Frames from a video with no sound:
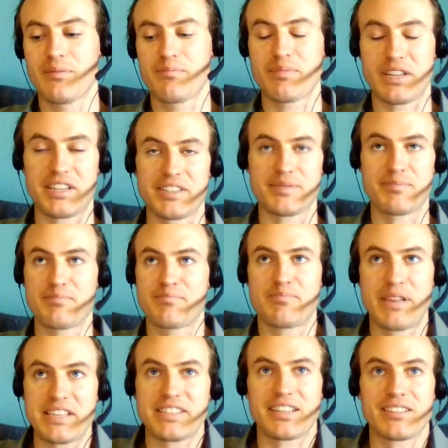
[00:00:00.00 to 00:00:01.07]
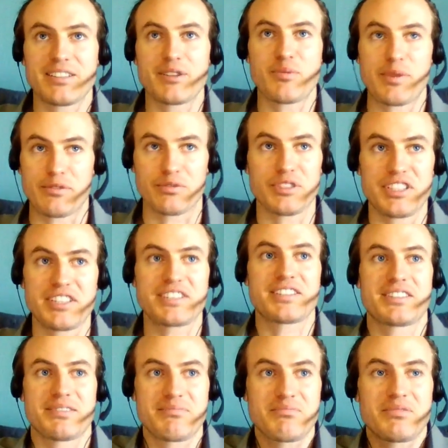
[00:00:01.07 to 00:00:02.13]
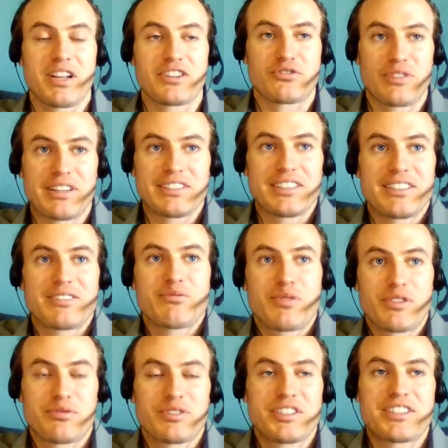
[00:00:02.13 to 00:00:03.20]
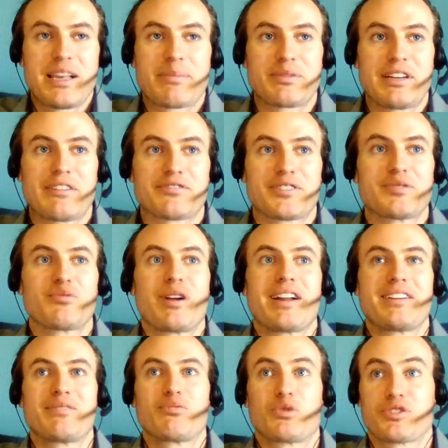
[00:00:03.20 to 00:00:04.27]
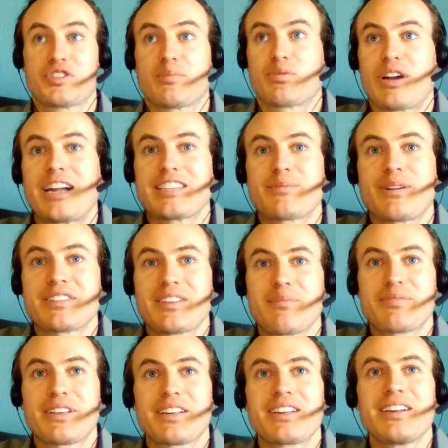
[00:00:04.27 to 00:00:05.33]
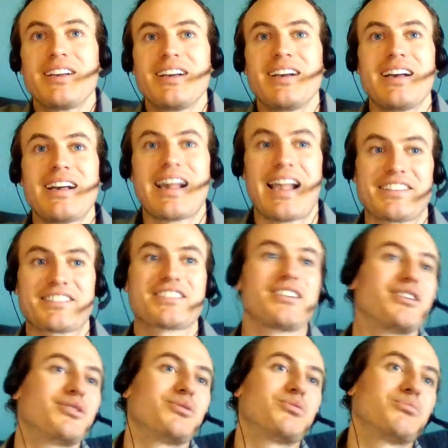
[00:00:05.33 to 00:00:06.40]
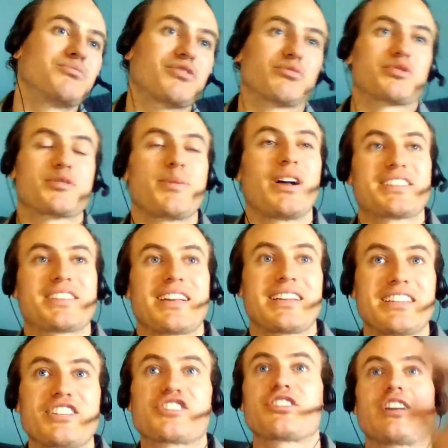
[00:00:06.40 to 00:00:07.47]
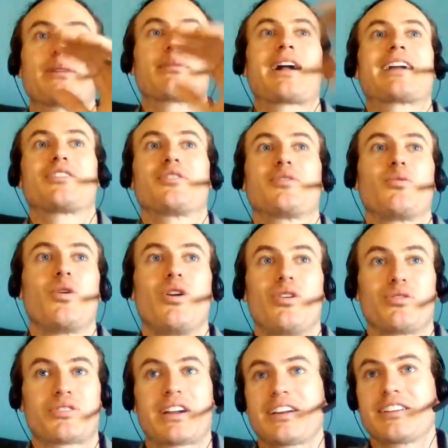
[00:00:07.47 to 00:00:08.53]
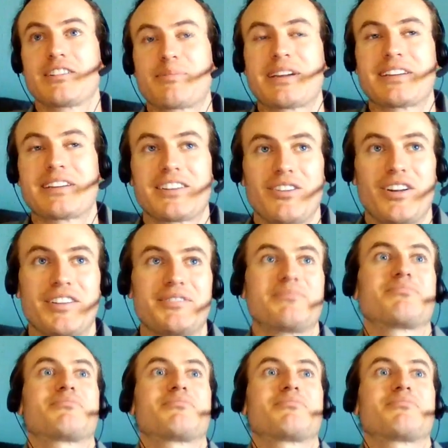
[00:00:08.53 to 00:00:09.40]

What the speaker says: because basically we release adrenaline, we release epinephrine when we're surprised by something, and so the response that each climber had on the wall kind of depended on,